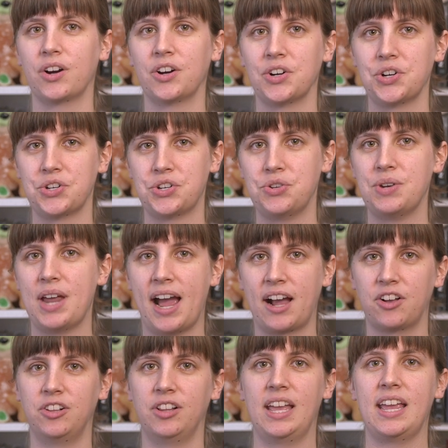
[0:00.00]
her to
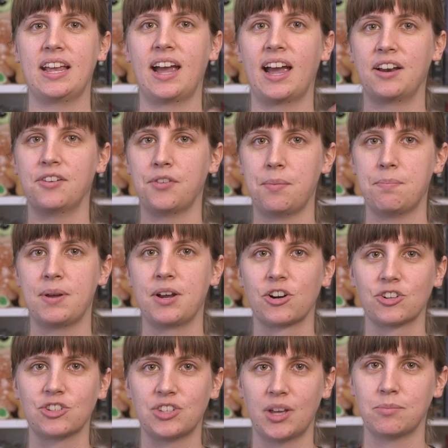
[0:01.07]
tackle a kind of a bigger
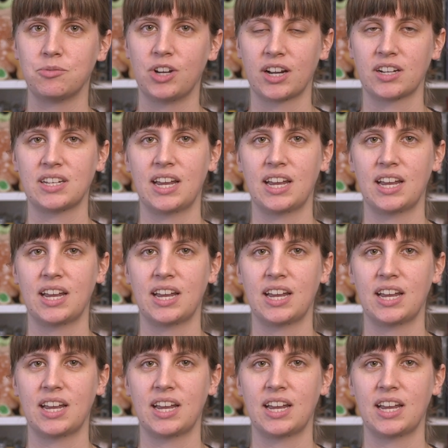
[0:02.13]
subject